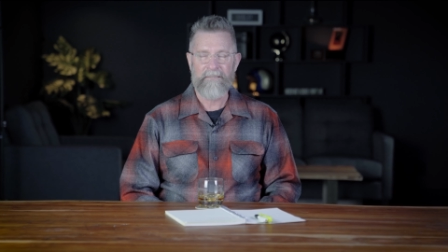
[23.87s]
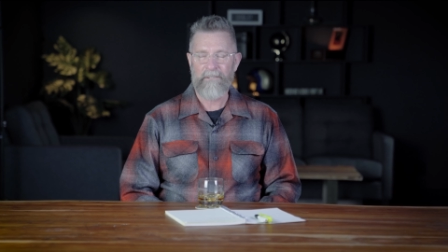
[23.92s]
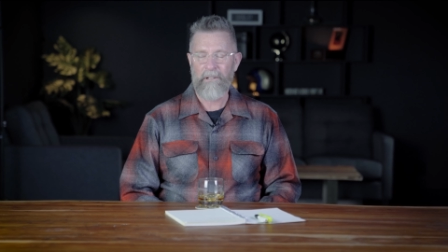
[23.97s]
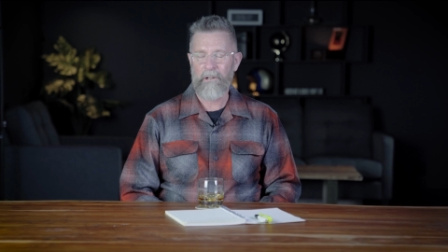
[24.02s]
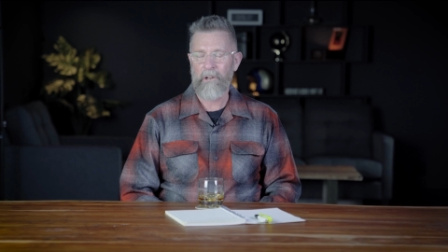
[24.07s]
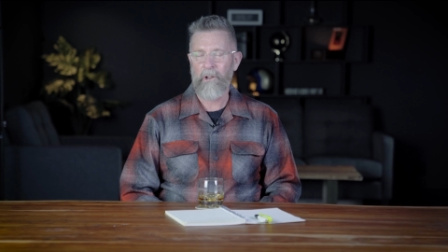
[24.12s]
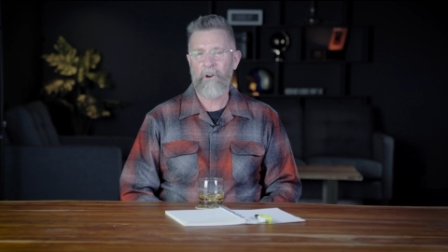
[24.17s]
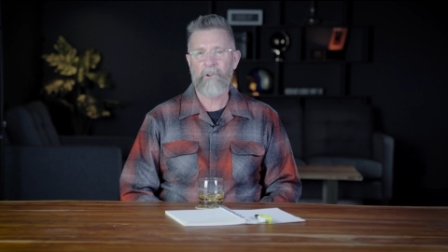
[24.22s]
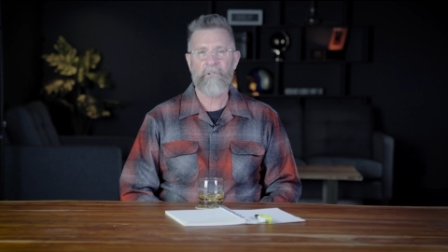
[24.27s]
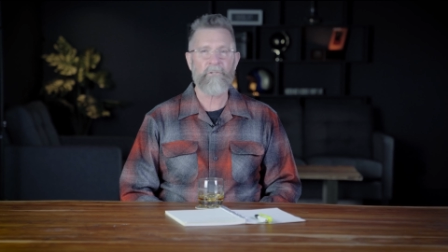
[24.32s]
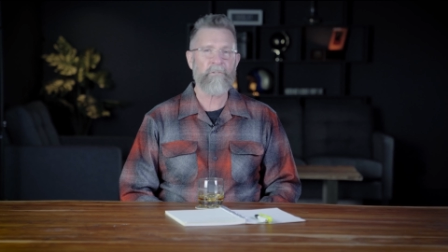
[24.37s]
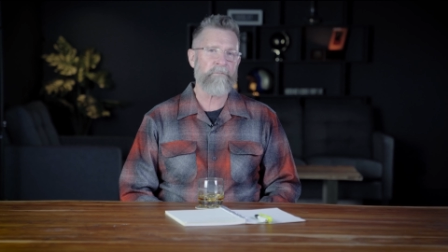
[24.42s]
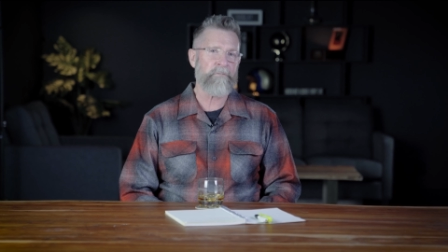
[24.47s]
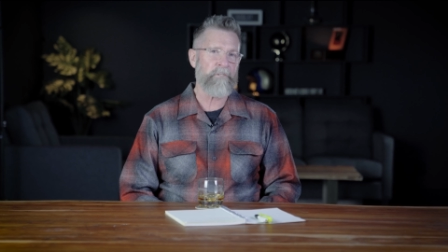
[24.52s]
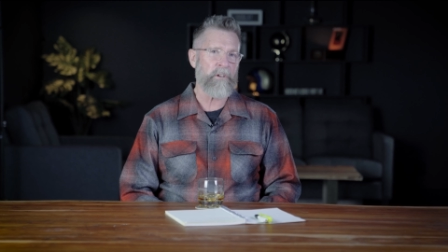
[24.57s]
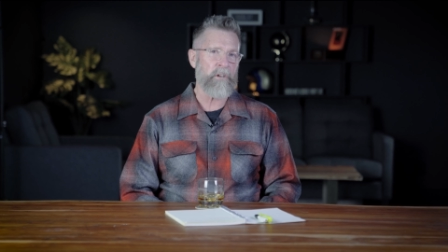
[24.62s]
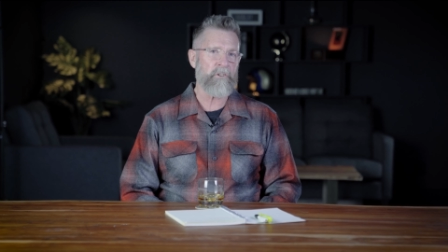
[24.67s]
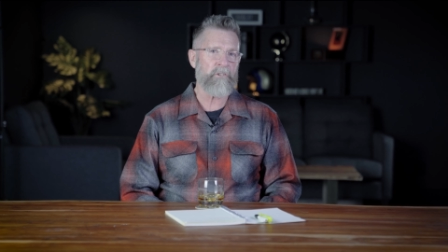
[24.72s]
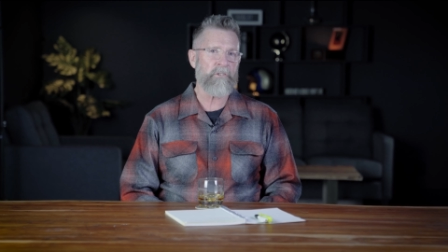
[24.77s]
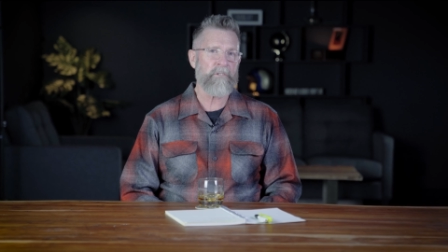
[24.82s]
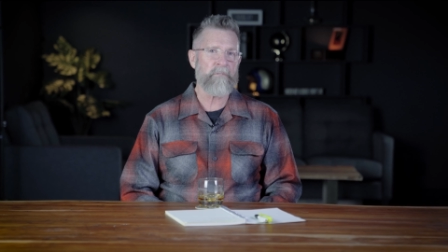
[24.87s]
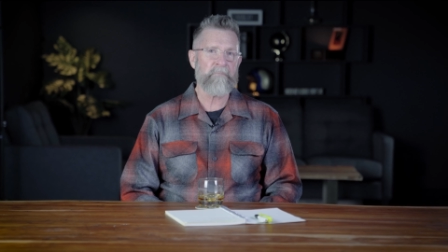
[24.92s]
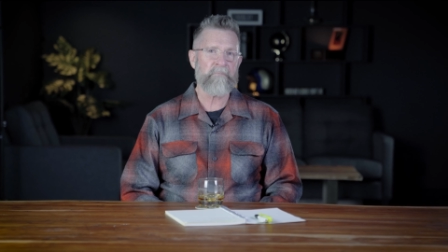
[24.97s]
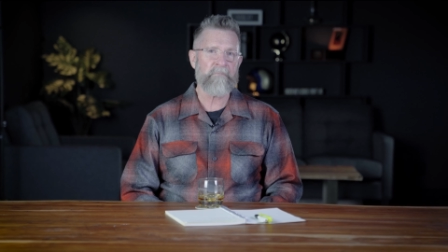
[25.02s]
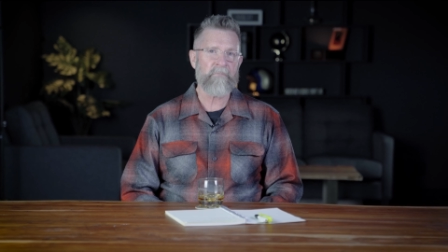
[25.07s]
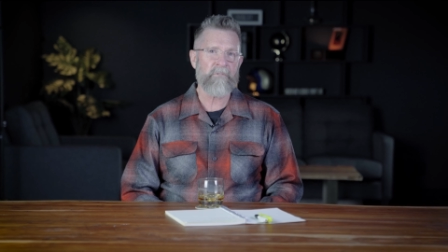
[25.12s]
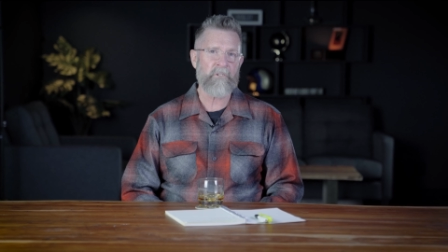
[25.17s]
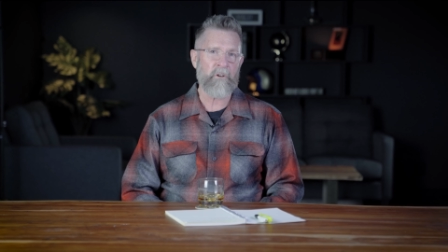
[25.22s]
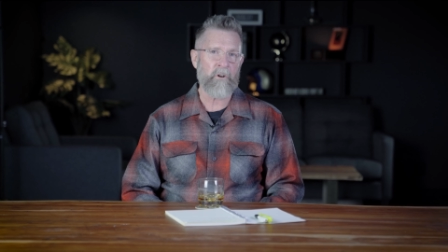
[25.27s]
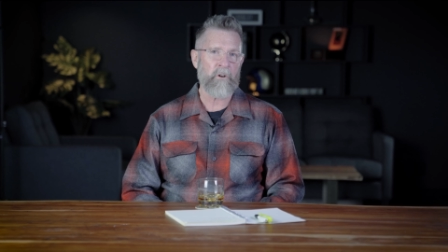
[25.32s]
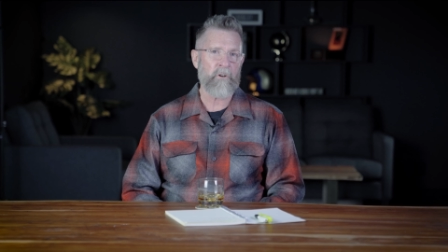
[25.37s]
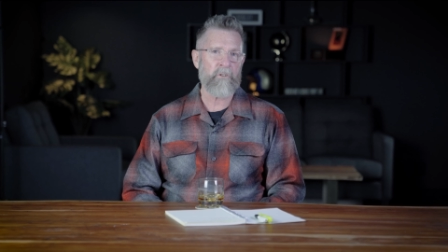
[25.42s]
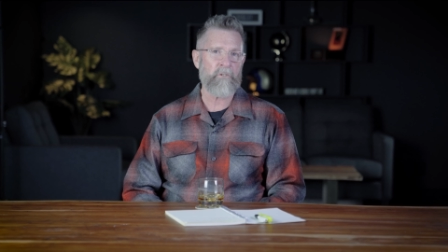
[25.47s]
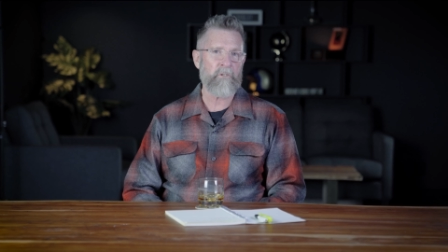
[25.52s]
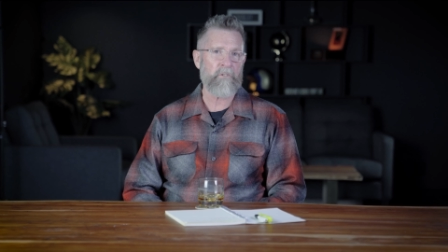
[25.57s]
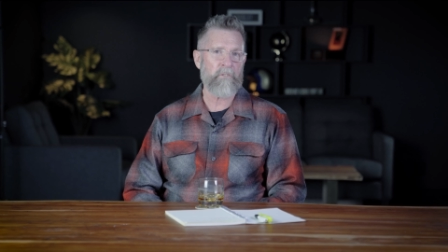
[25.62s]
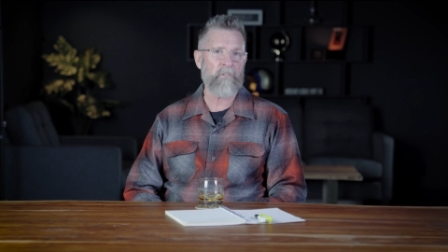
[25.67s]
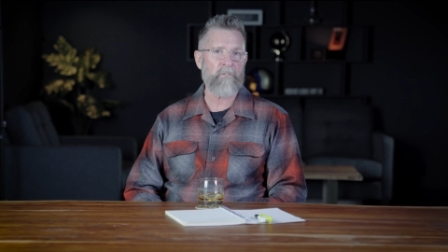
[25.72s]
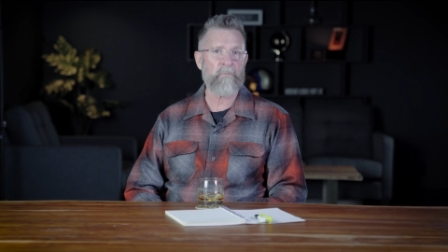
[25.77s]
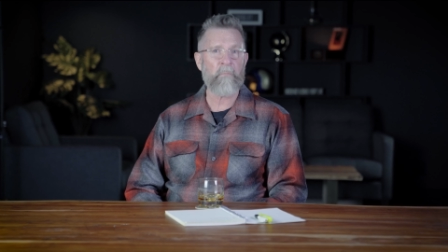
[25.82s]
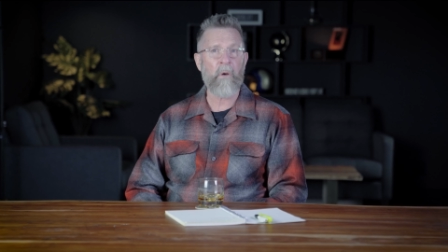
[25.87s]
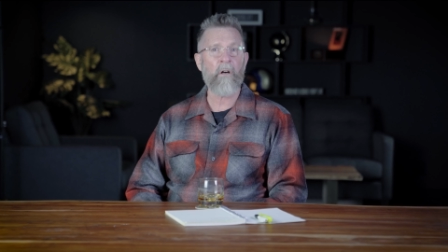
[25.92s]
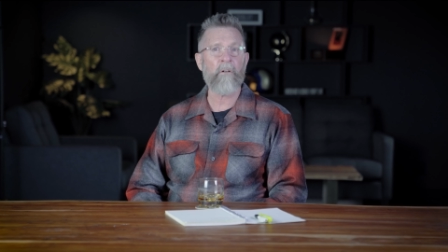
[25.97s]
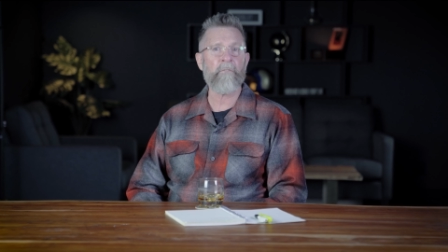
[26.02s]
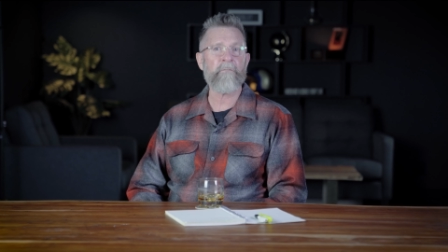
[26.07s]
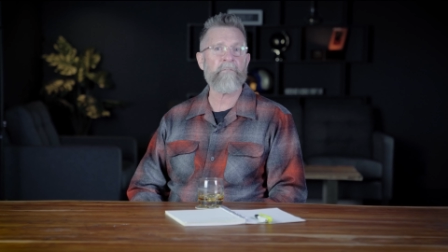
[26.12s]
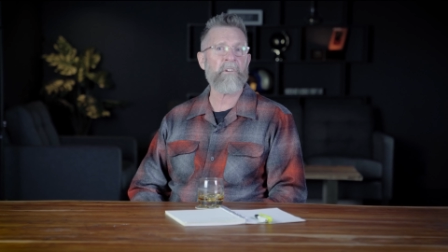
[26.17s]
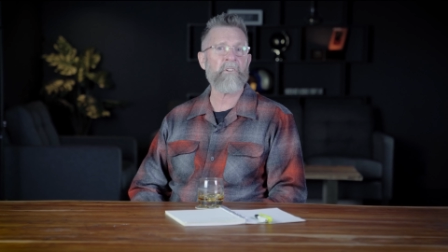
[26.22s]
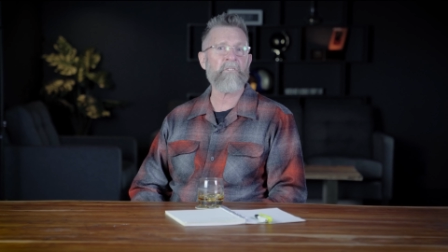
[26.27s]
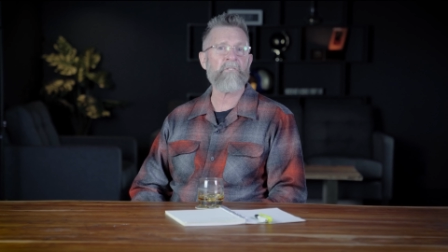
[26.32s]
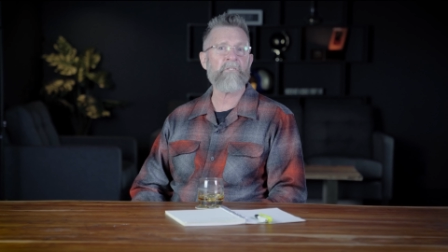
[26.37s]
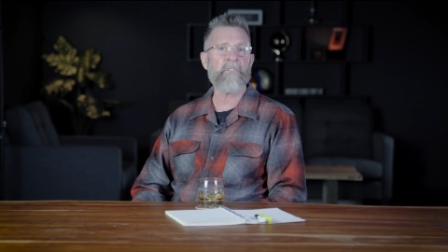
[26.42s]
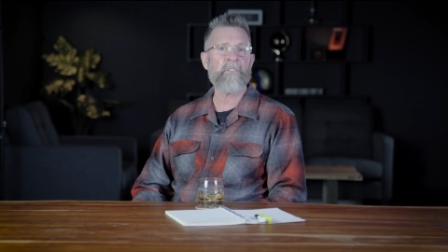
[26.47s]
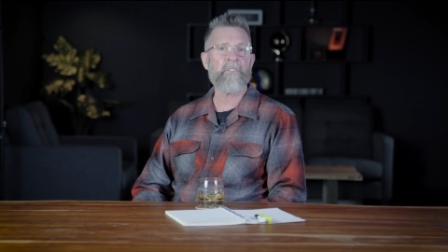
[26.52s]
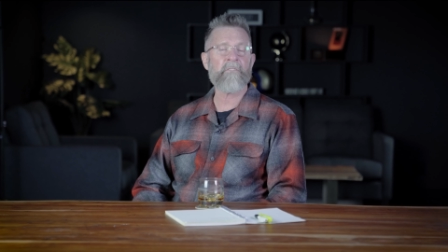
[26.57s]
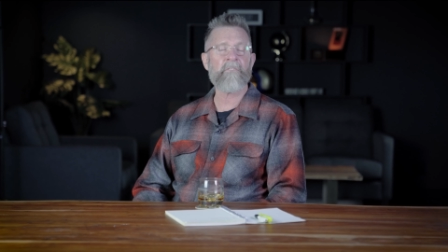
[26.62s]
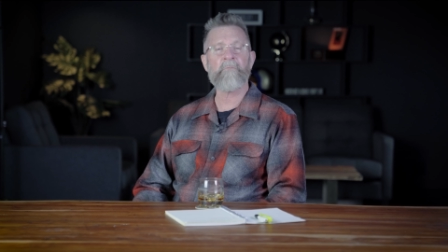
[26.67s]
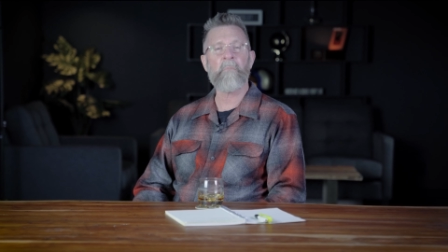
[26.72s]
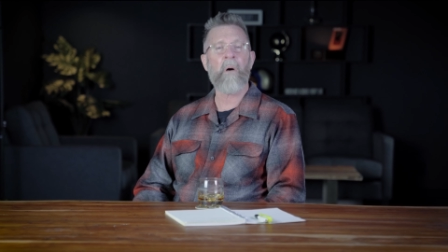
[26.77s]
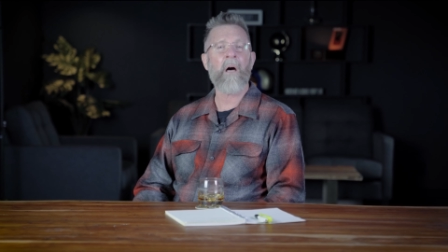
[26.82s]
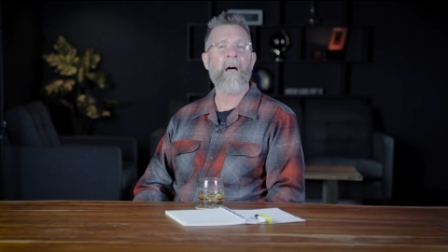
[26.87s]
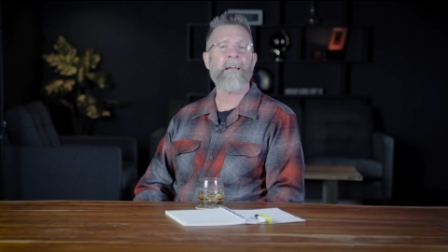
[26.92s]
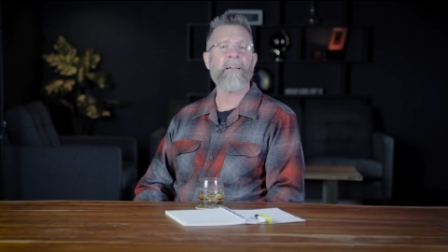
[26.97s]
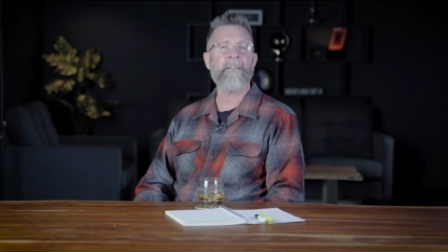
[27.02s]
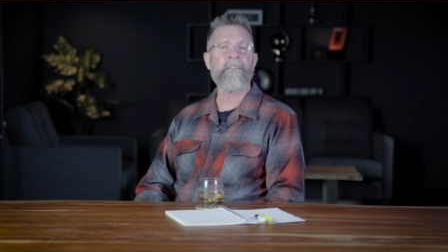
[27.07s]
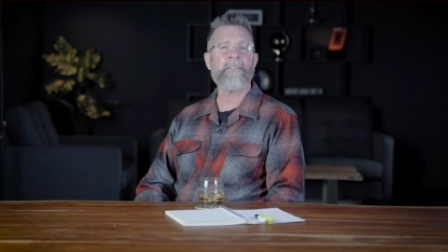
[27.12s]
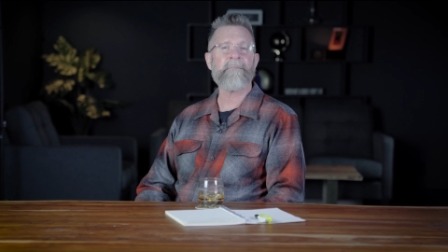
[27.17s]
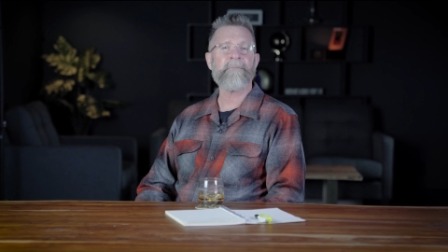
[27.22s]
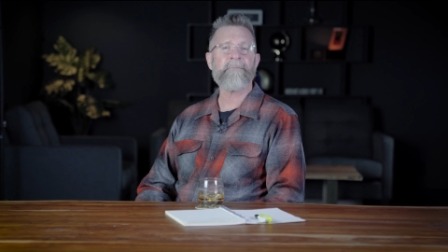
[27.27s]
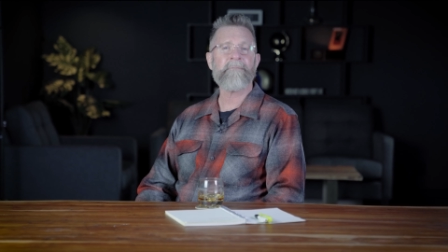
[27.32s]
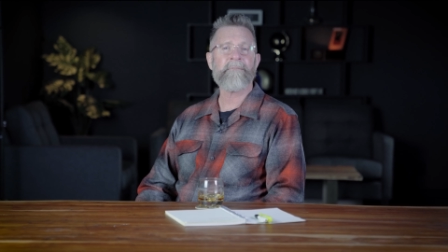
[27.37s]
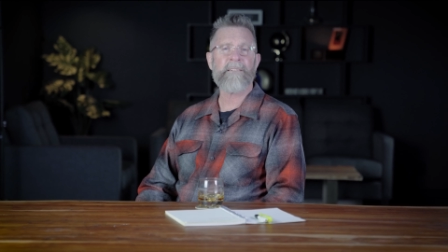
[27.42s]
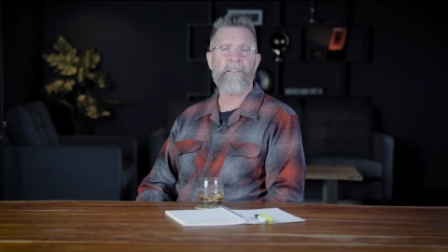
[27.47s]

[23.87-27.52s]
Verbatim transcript: The larger fish turned to the small fish and smiled,